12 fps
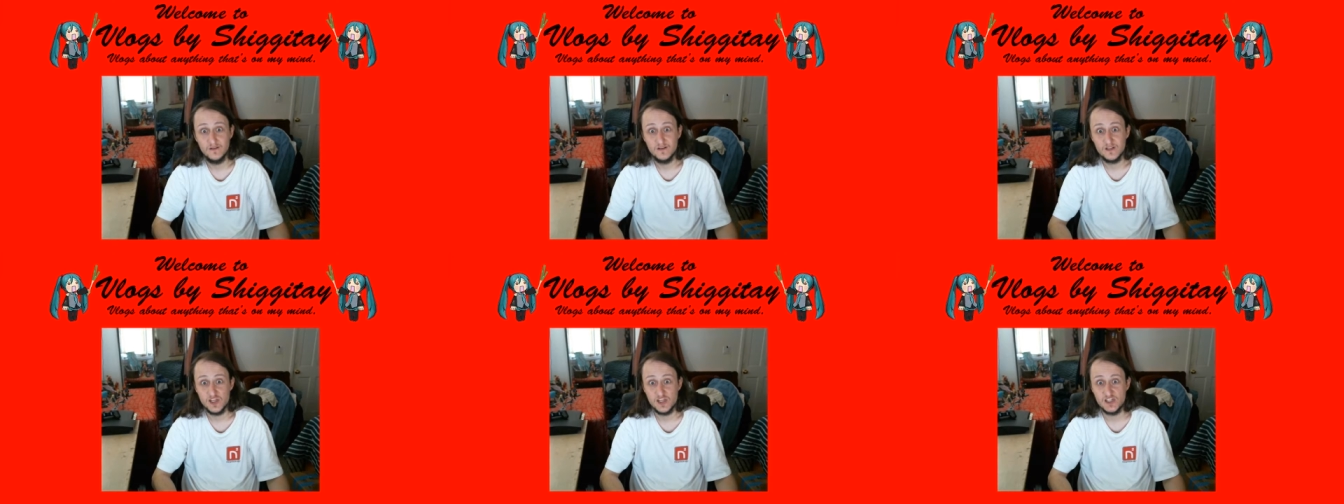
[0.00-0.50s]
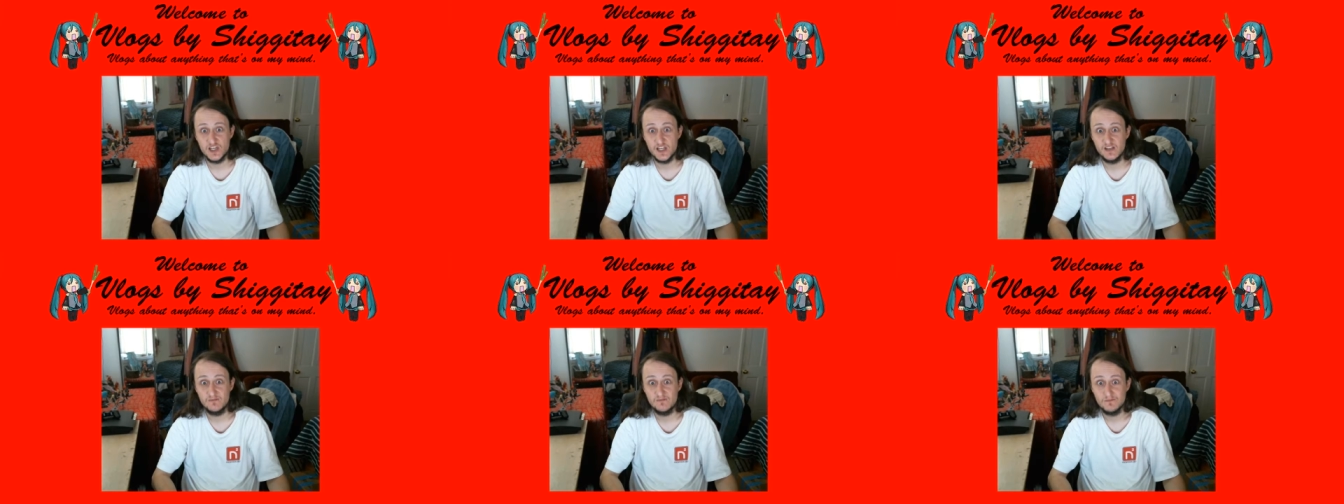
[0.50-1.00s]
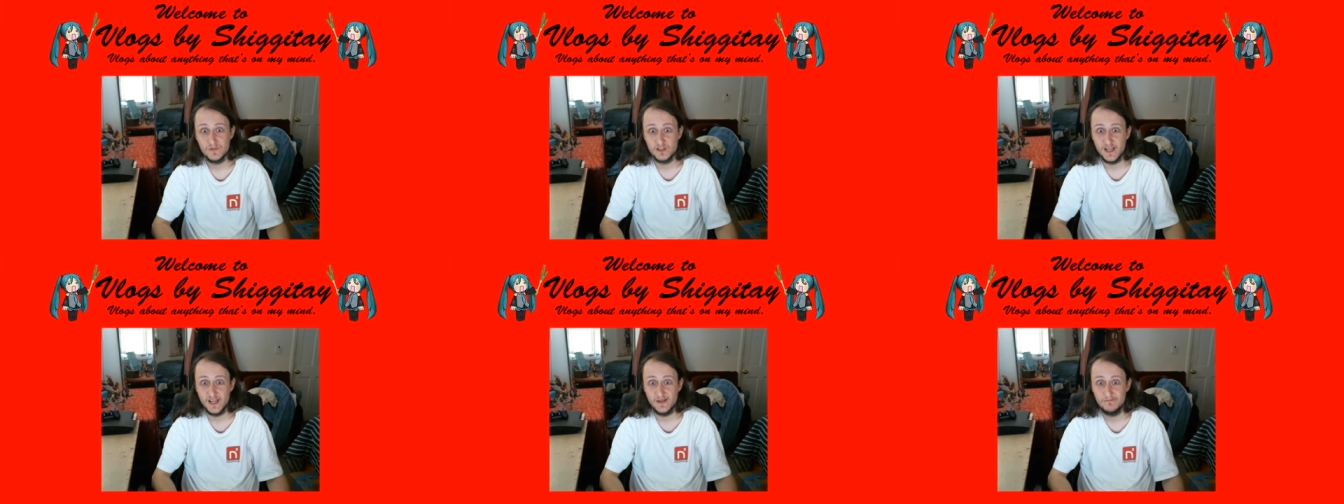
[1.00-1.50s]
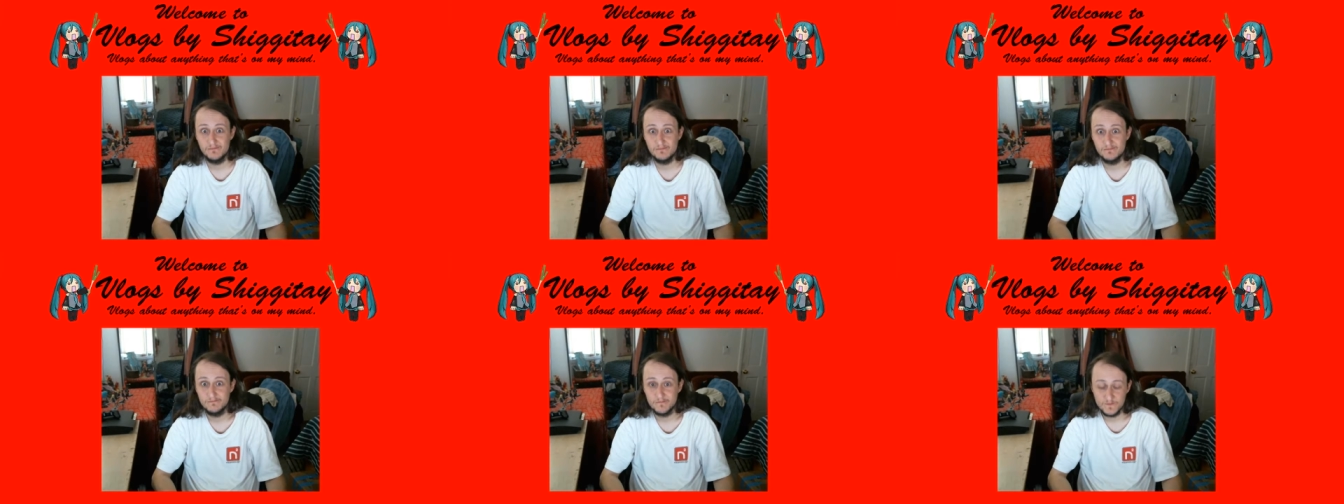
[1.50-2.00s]
GG. Good game.
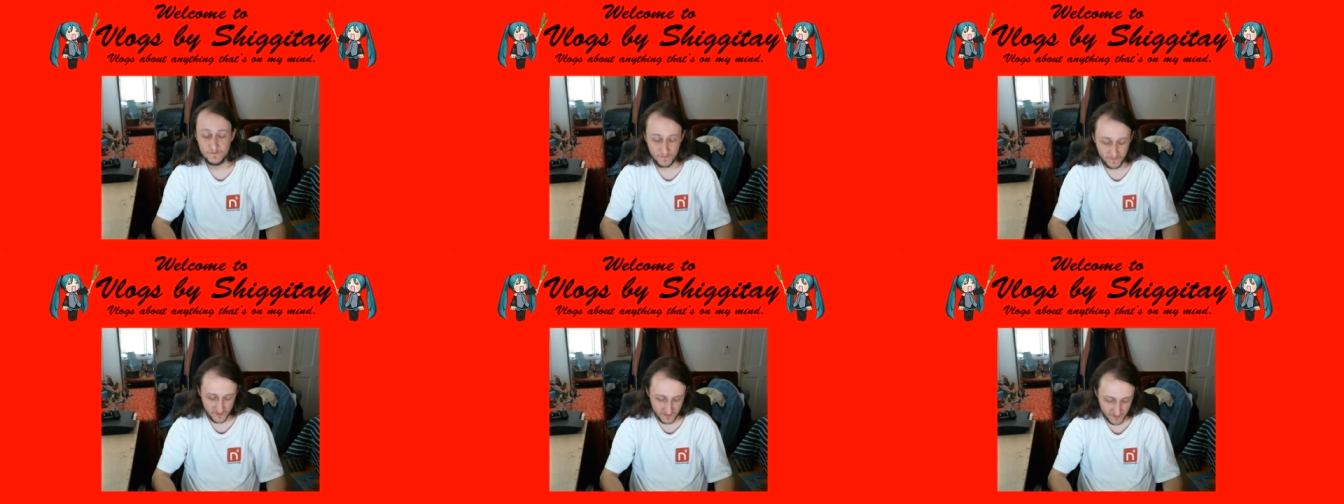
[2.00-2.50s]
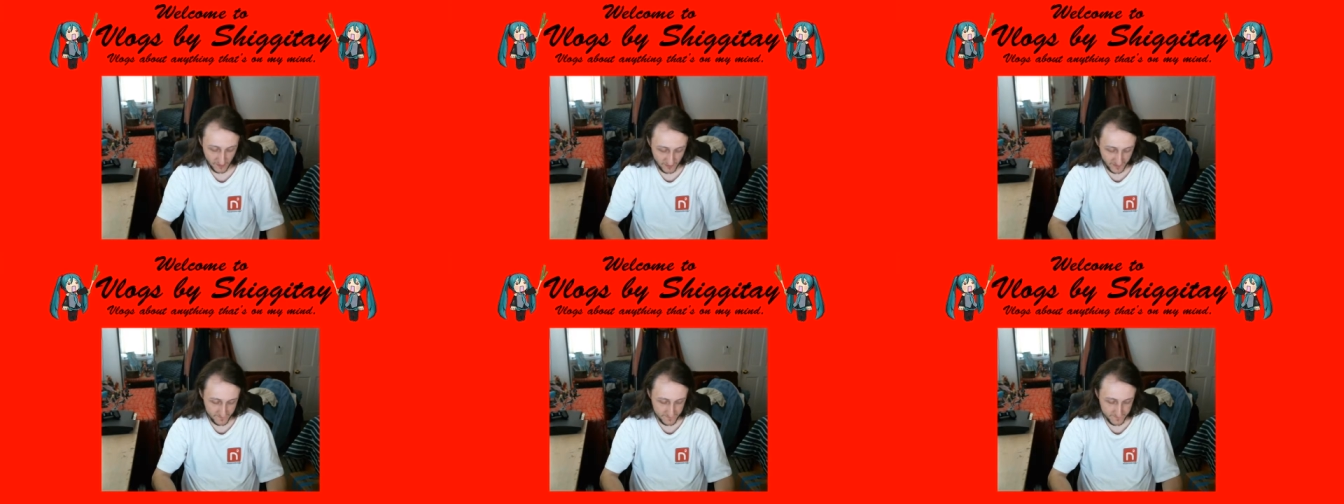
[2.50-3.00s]
Alright.